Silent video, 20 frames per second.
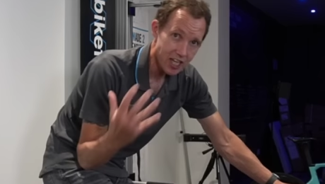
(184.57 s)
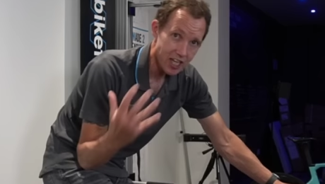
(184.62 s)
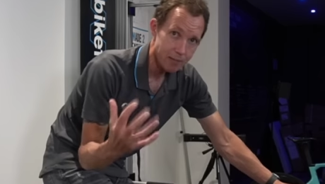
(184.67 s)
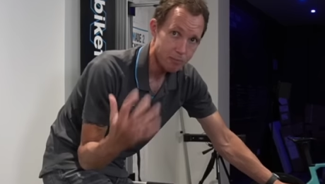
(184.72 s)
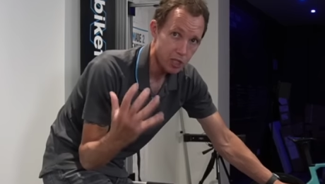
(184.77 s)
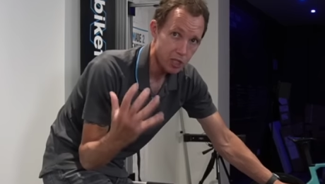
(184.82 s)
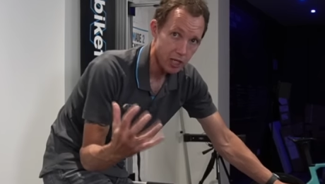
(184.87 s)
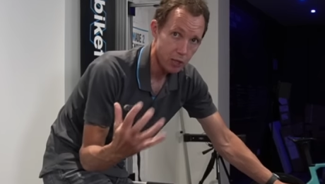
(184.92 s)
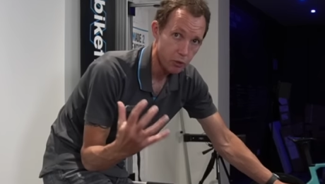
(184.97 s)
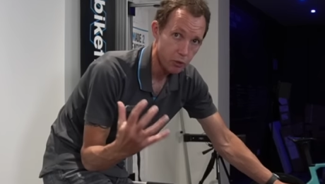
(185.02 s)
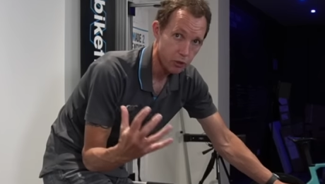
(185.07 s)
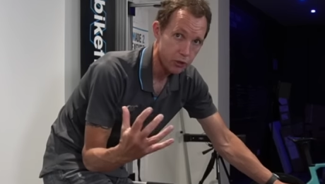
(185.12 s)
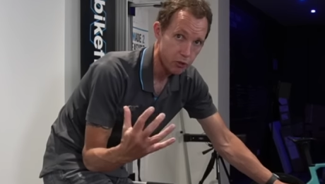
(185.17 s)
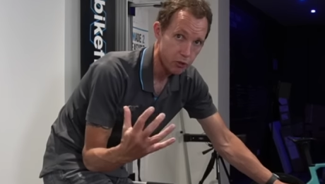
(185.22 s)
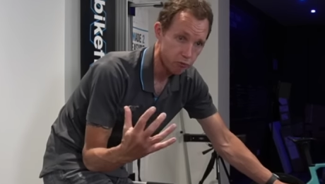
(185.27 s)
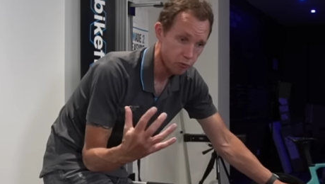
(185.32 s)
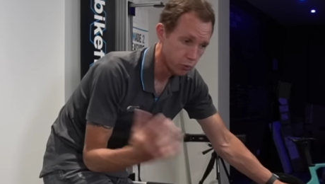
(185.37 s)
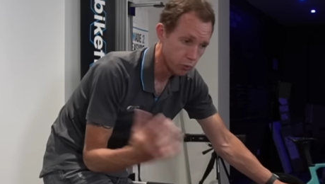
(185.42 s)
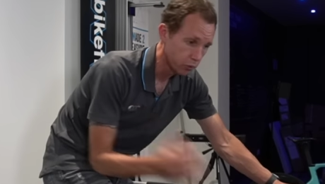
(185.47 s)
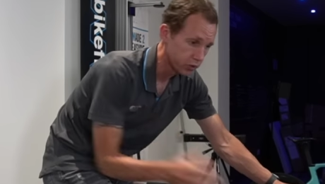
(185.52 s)
time you're out on the
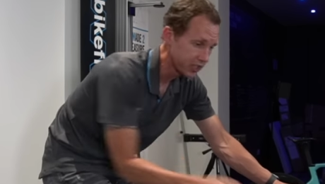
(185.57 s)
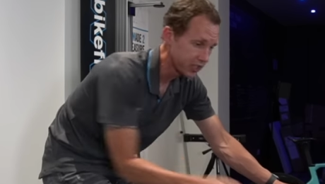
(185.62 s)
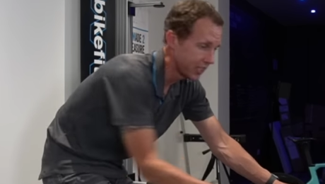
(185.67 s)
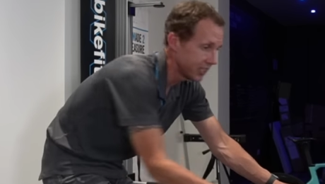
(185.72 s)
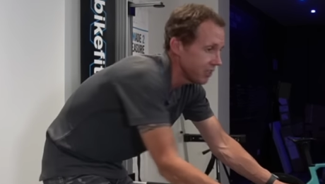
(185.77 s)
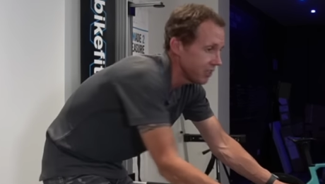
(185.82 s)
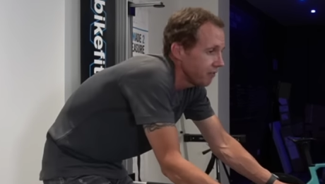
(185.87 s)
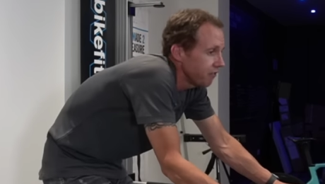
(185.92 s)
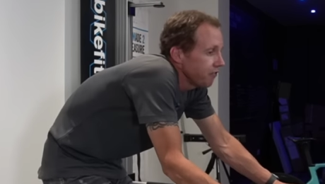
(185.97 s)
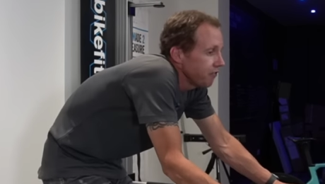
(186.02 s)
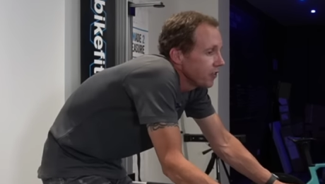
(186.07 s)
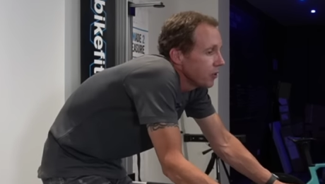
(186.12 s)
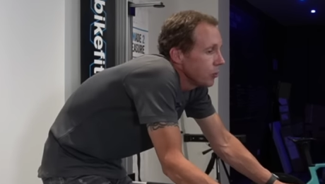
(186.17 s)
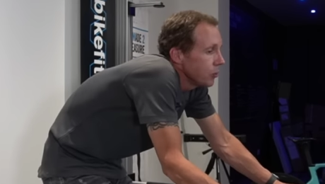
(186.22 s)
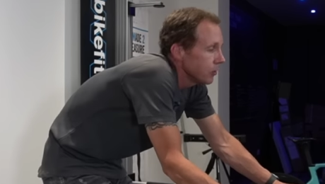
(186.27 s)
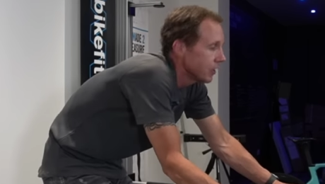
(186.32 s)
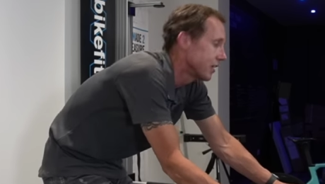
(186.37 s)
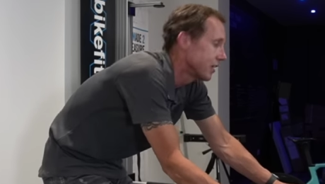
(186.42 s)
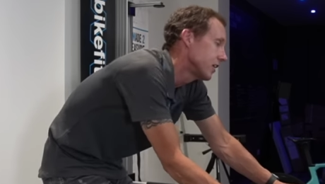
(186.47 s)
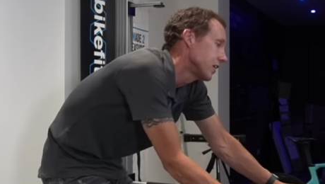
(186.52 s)
road and you
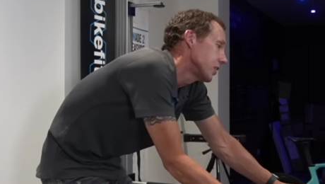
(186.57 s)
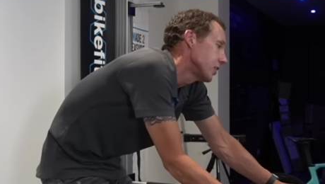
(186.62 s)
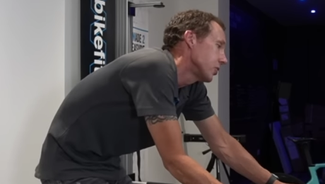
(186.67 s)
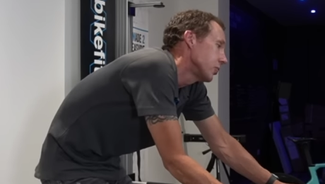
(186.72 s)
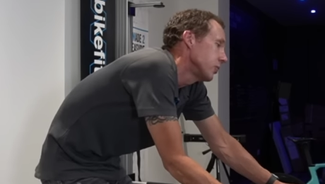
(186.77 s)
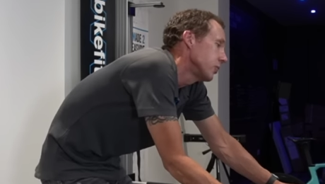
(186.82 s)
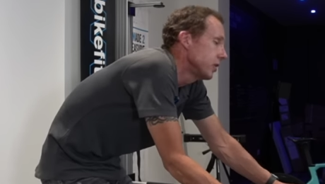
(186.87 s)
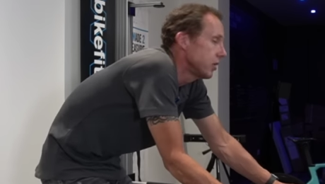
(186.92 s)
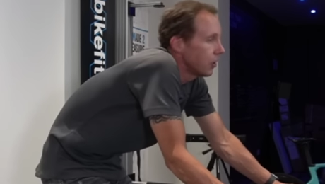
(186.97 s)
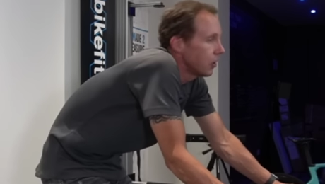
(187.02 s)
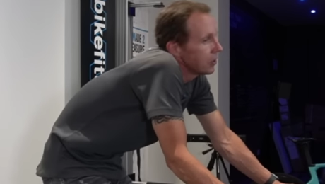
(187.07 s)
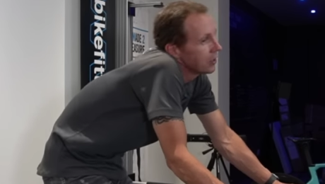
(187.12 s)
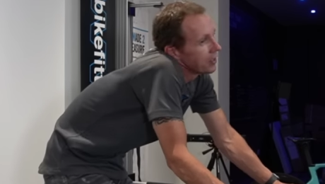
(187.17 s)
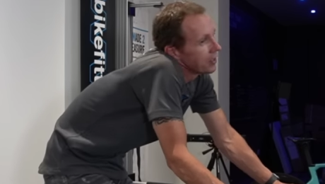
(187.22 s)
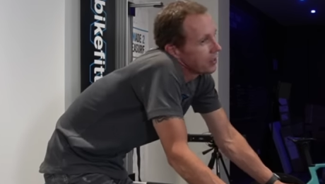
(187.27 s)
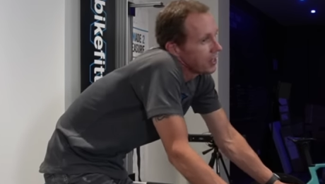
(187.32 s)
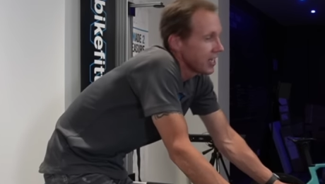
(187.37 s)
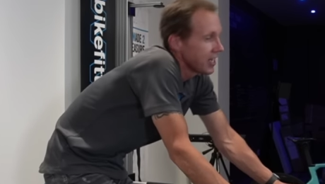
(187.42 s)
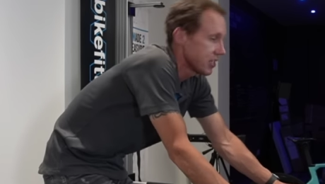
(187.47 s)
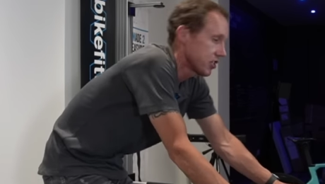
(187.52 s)
feel you're doing
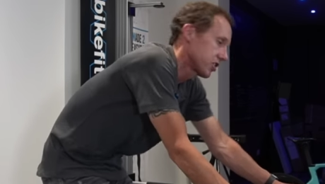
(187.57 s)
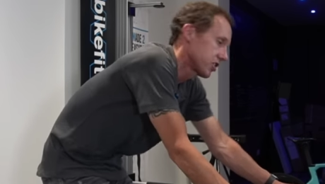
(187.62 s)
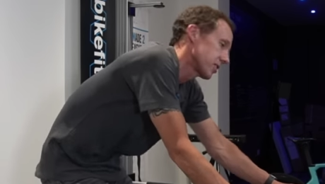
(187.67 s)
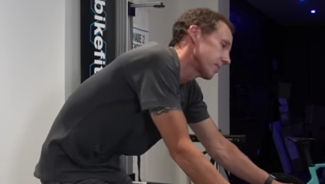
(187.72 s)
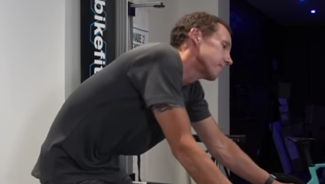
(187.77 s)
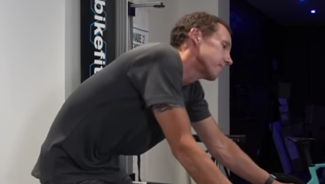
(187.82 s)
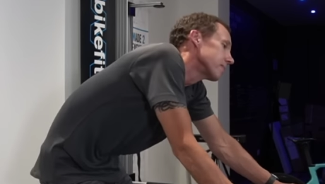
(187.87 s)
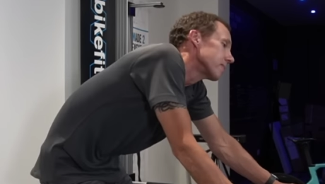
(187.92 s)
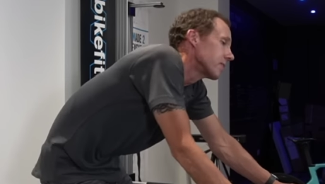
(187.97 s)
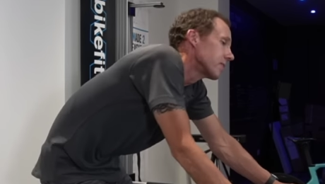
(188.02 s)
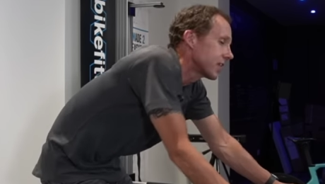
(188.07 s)
this,